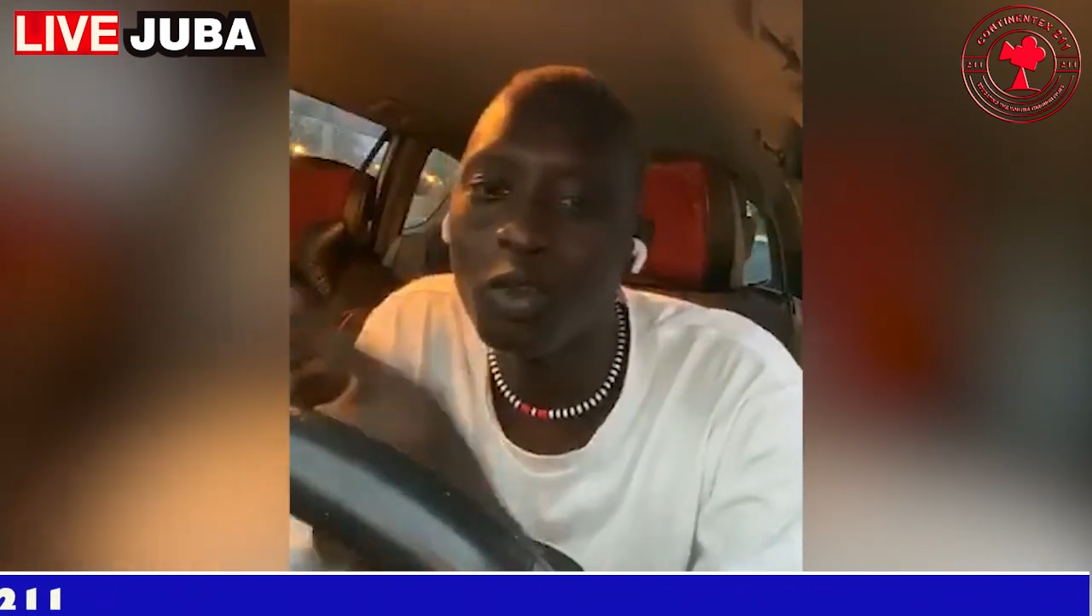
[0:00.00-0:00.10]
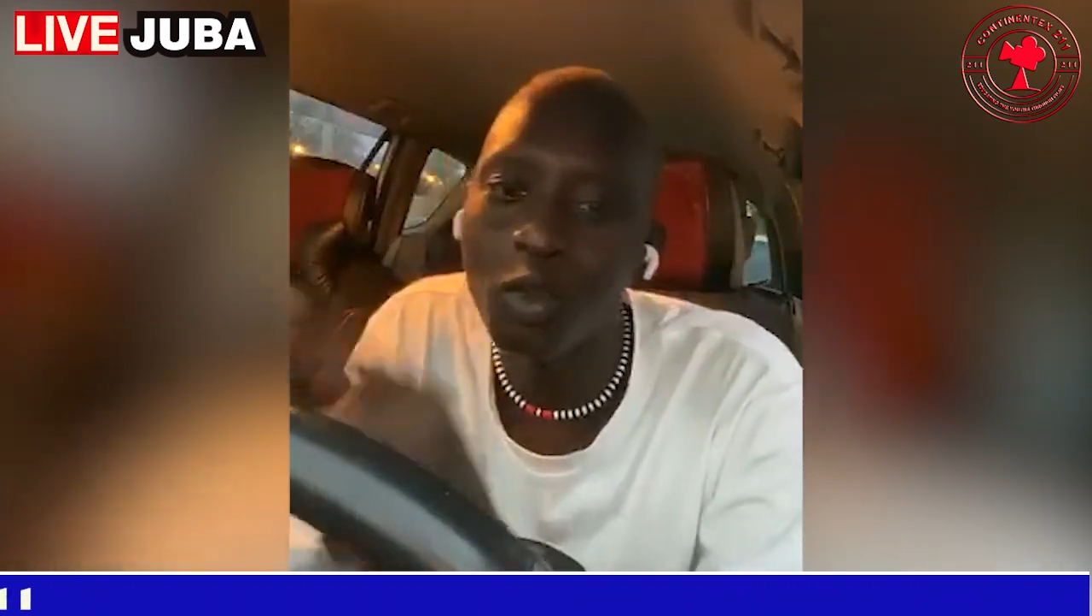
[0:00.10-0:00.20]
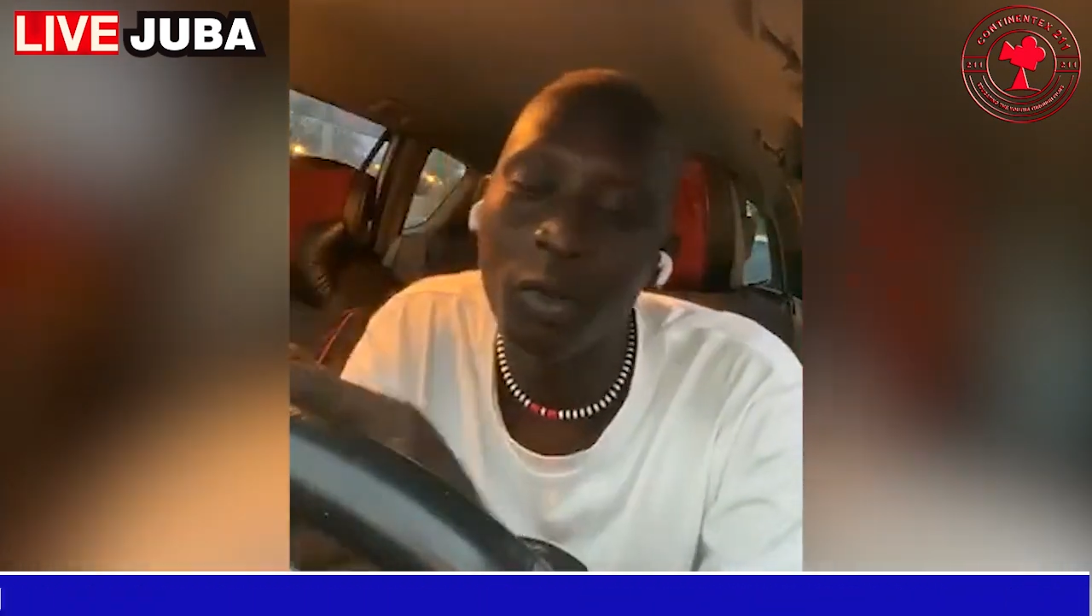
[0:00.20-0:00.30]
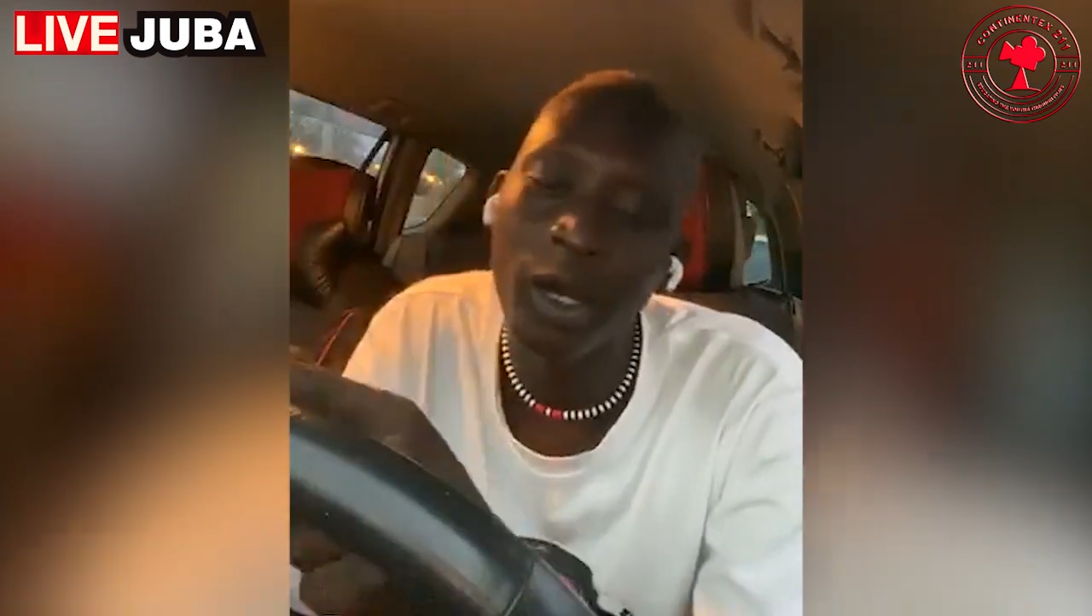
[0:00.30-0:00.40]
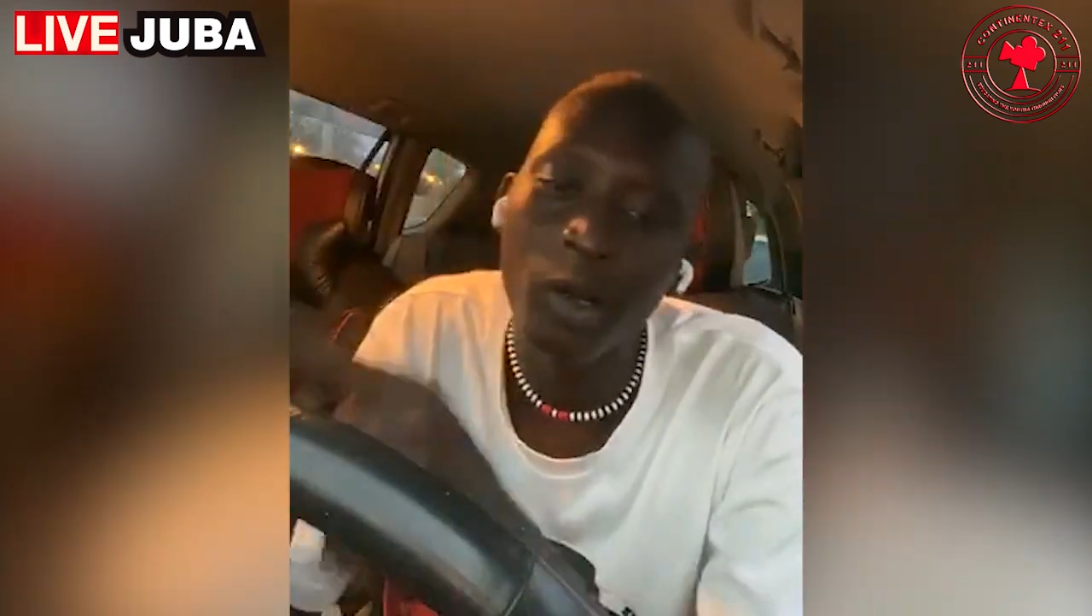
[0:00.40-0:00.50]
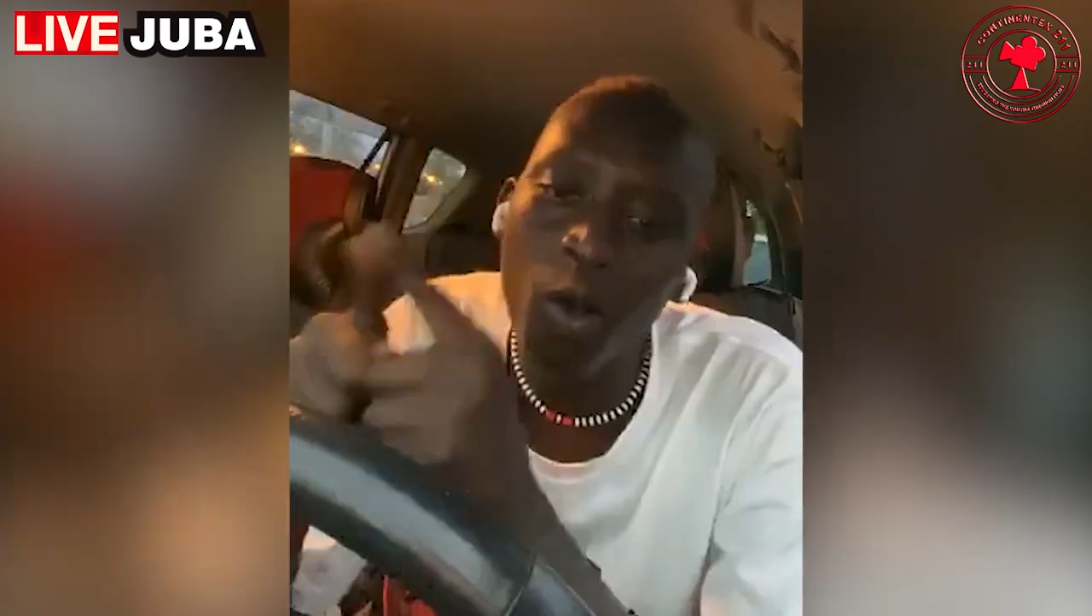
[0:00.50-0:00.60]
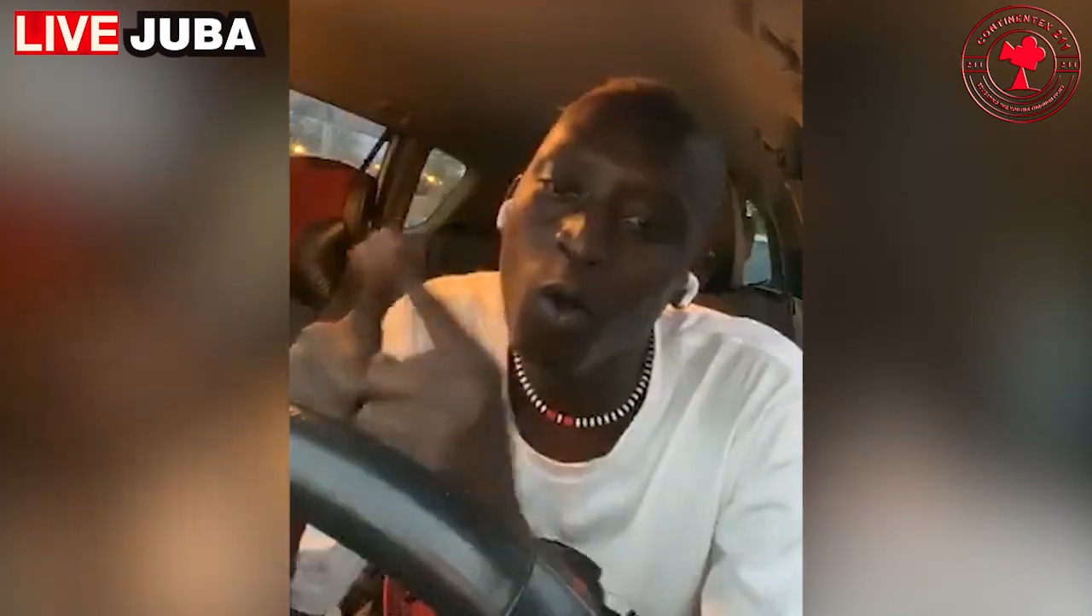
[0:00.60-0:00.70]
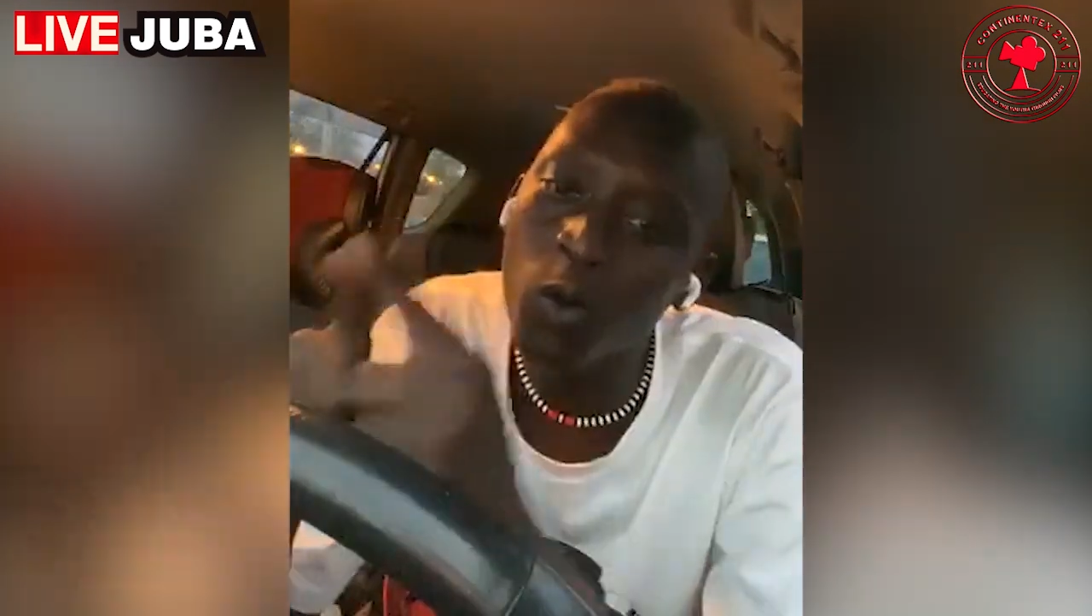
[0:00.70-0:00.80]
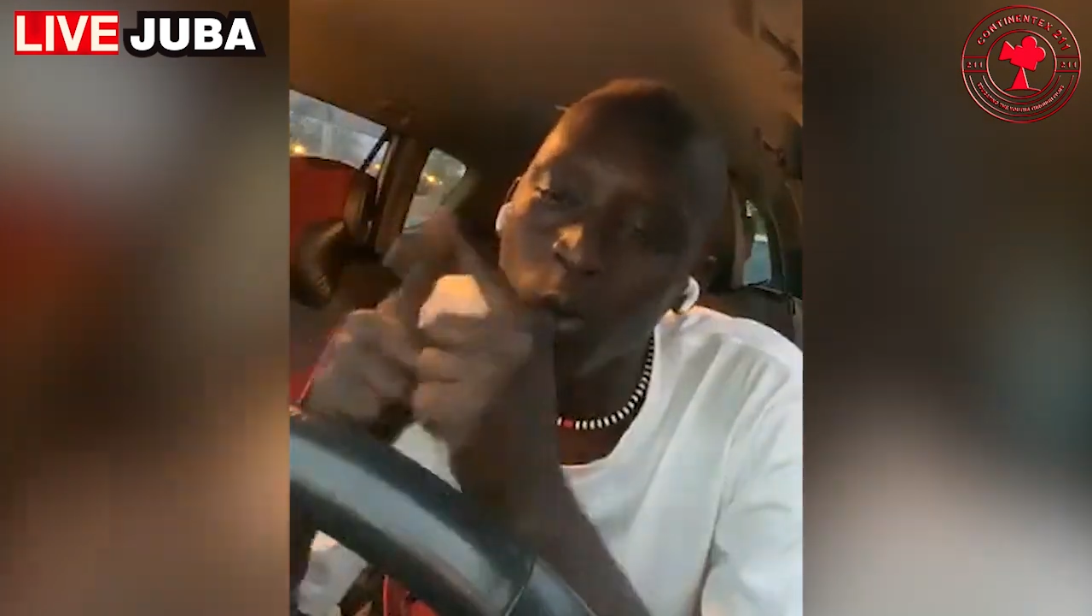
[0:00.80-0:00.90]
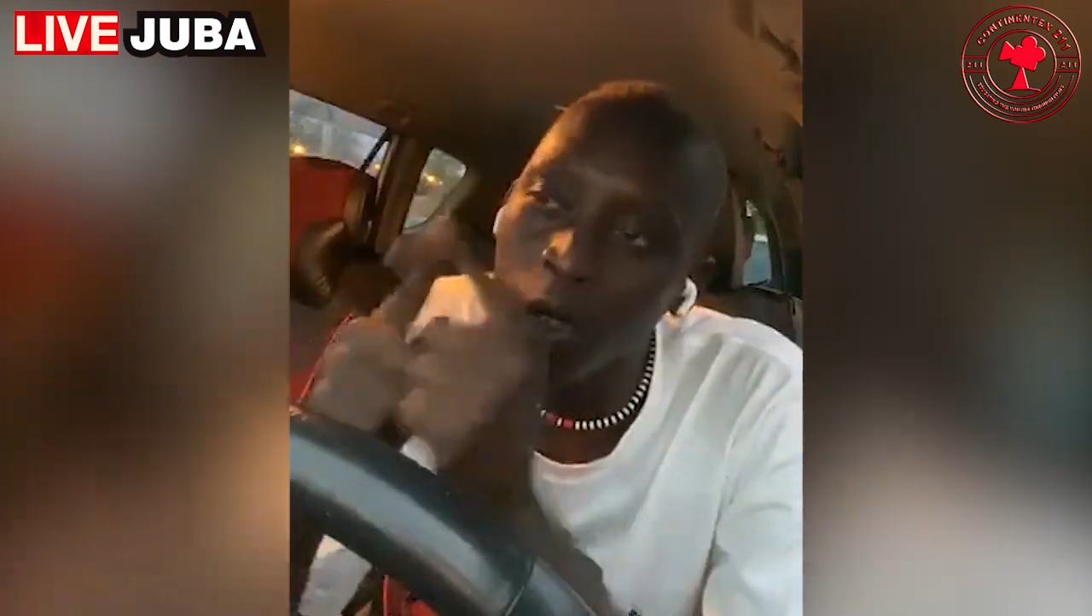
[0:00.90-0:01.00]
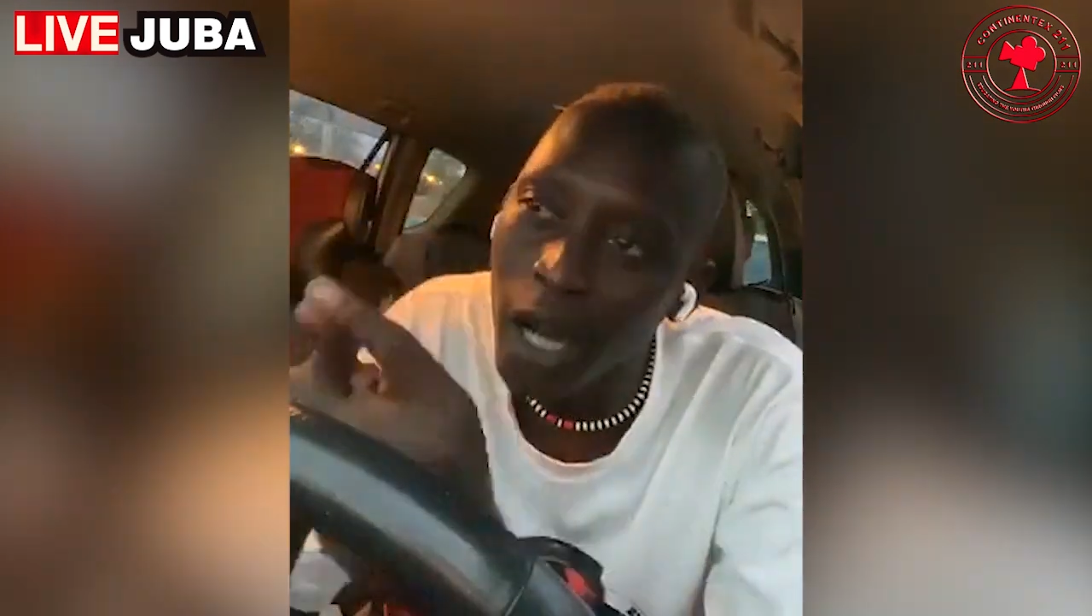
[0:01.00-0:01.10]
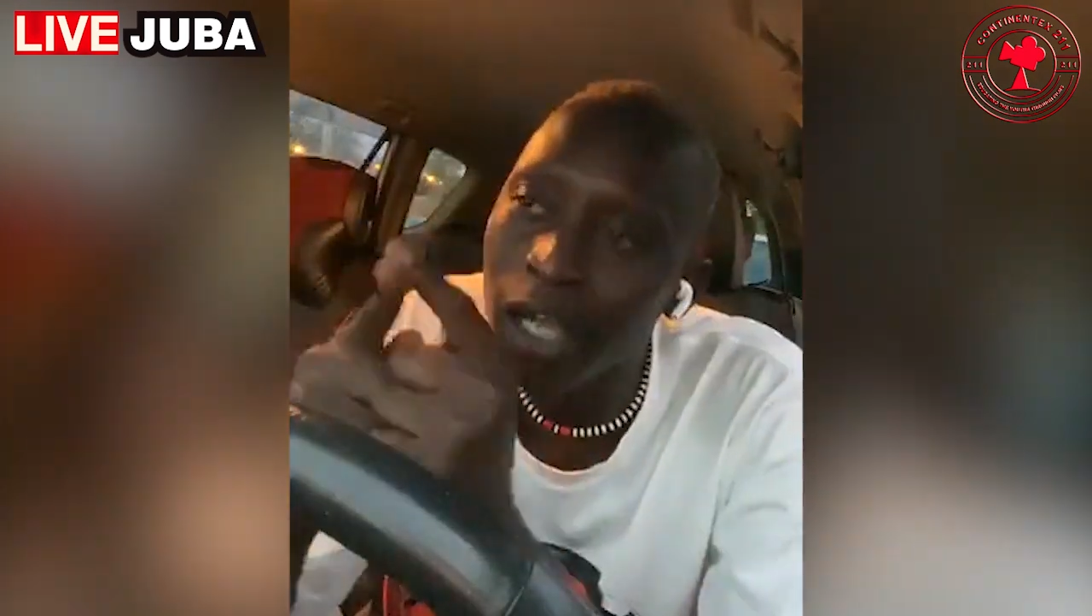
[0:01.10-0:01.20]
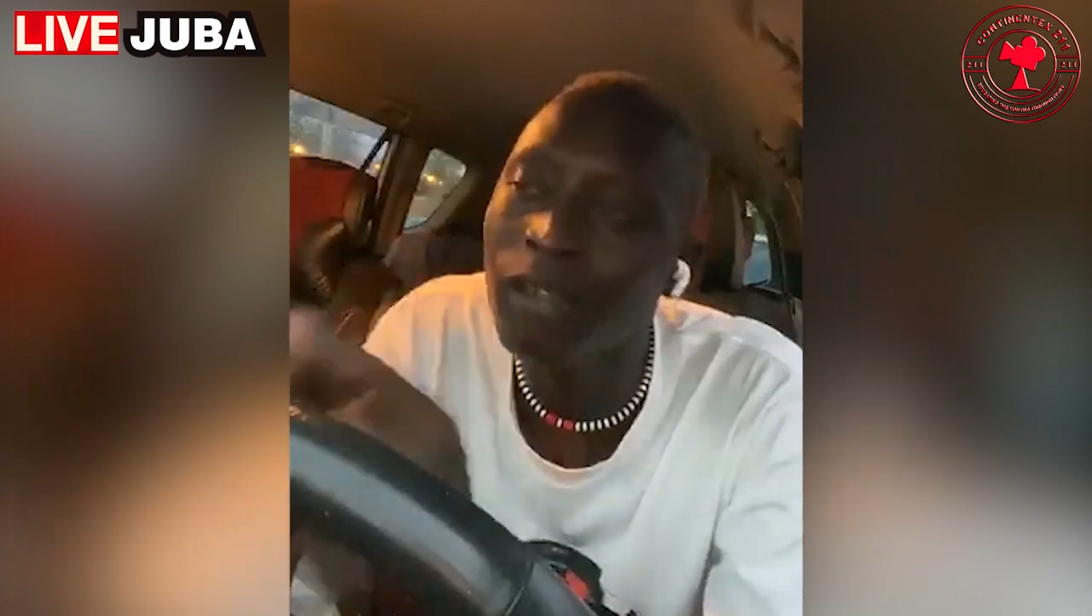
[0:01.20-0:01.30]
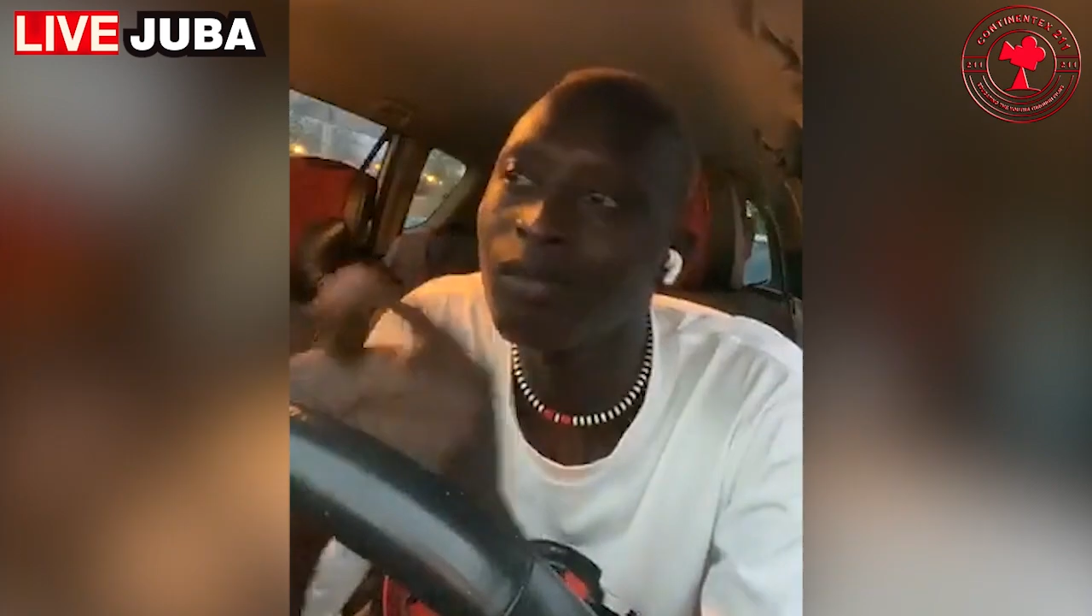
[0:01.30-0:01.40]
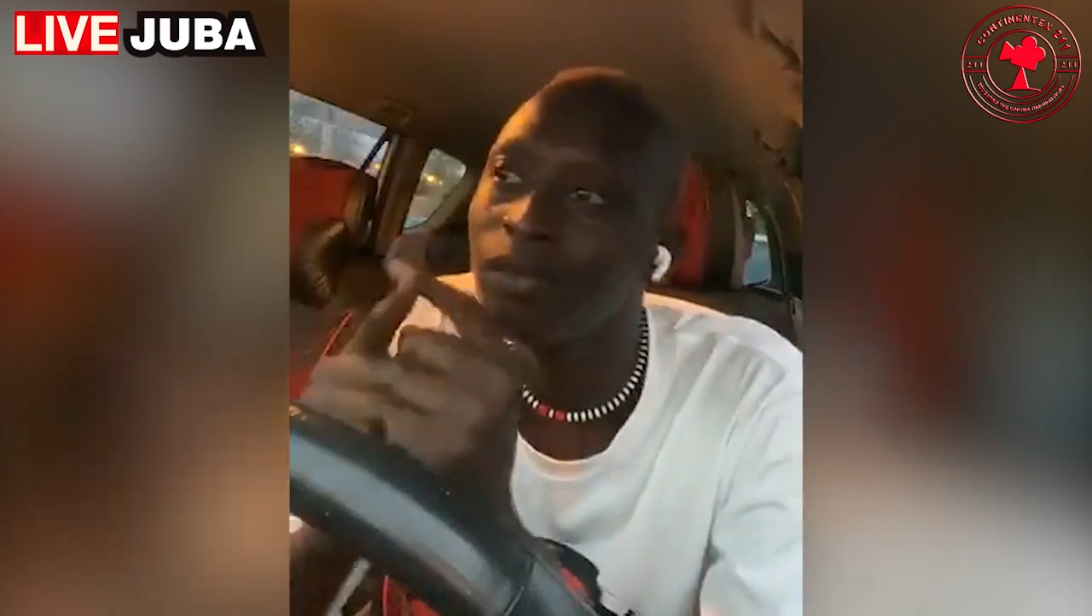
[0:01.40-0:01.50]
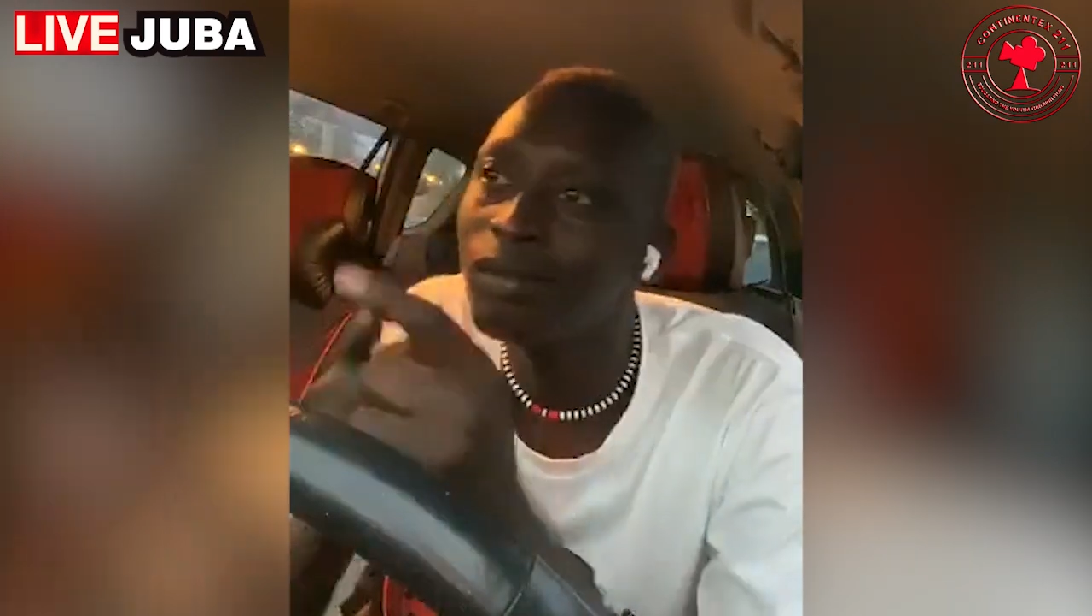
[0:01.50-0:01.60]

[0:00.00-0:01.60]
to Juba and go to Ren.